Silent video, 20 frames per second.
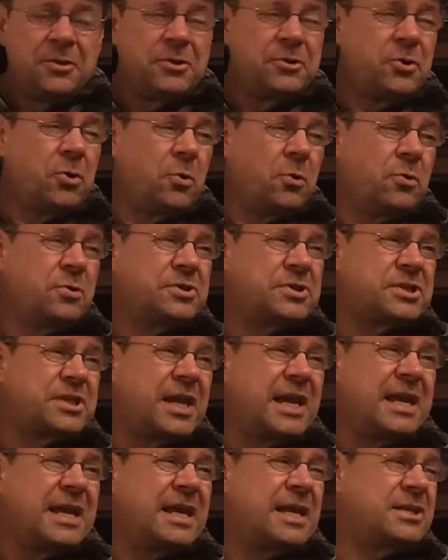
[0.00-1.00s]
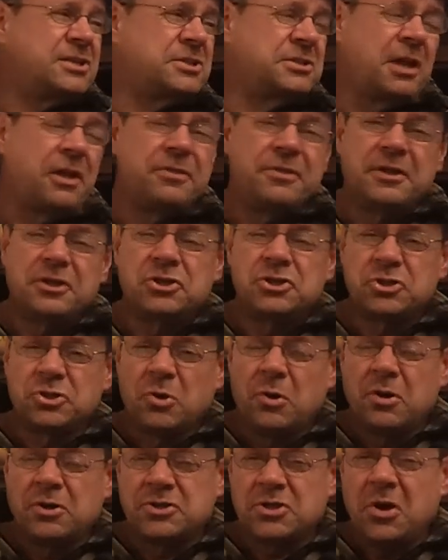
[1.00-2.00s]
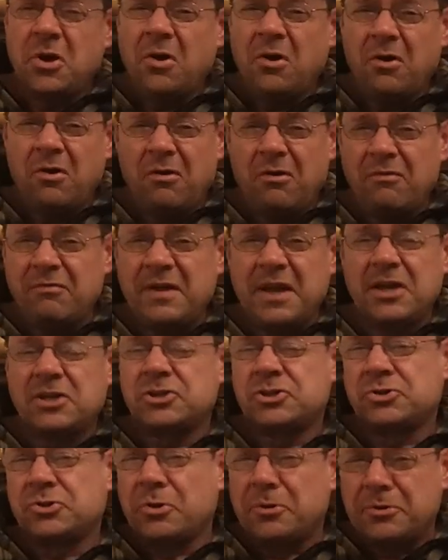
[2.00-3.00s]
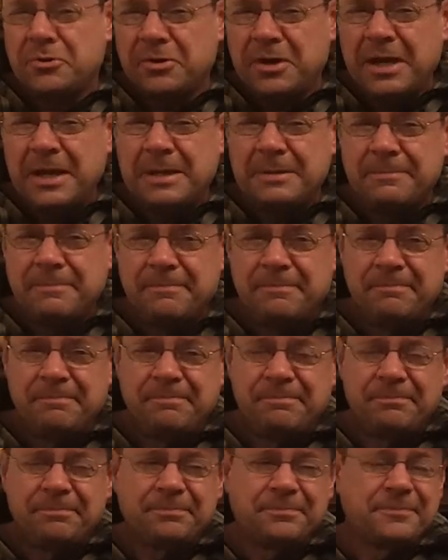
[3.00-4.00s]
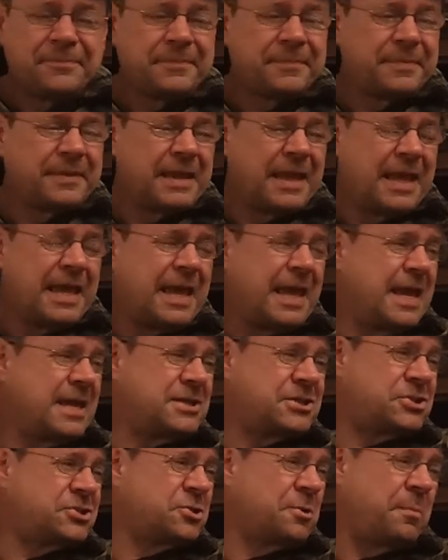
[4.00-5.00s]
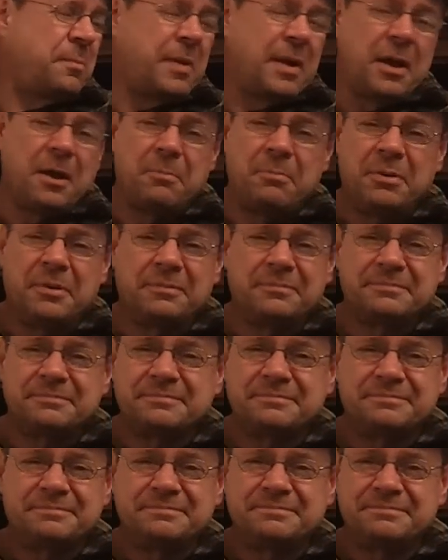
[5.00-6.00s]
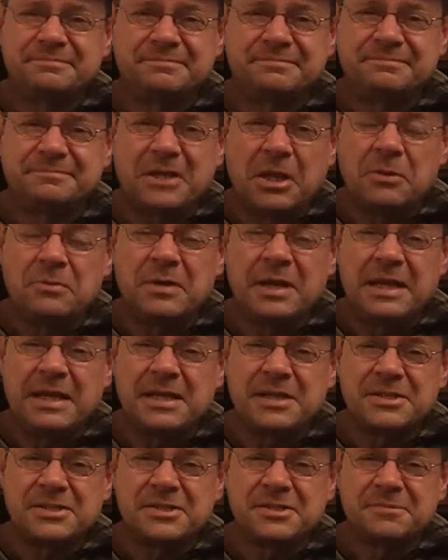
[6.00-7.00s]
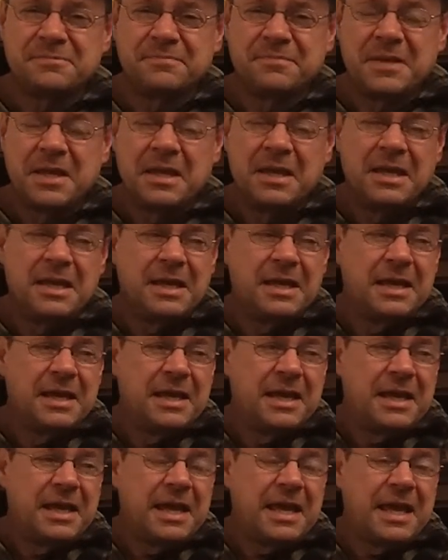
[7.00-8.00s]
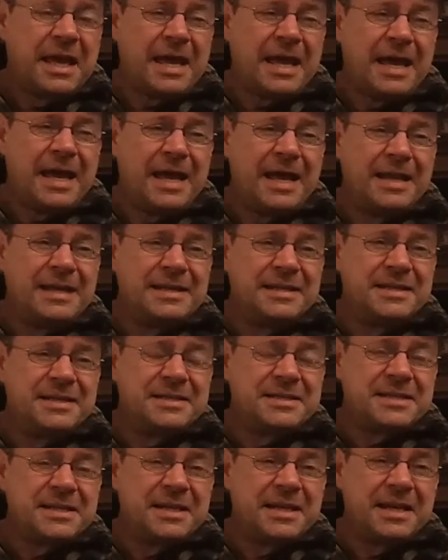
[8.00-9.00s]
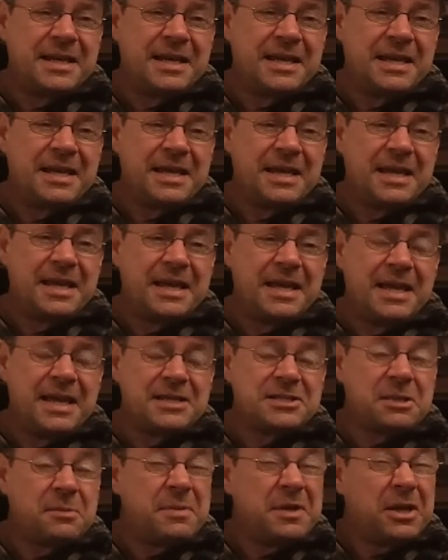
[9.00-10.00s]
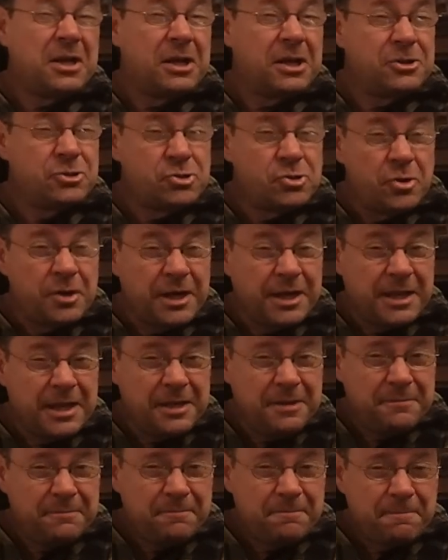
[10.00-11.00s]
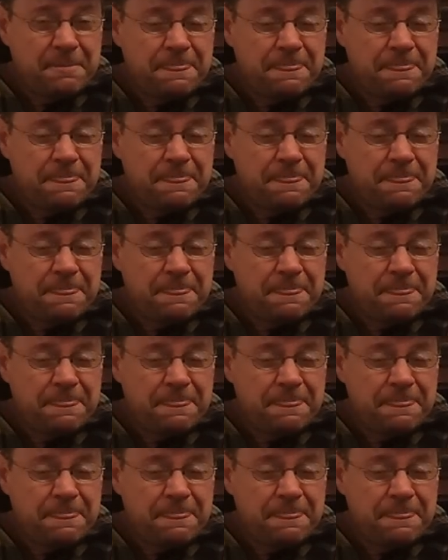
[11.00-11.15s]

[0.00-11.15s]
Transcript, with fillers: The nose is nothing short of extraordinary. It's superb. It really is. And it's a bit Glendronach-y.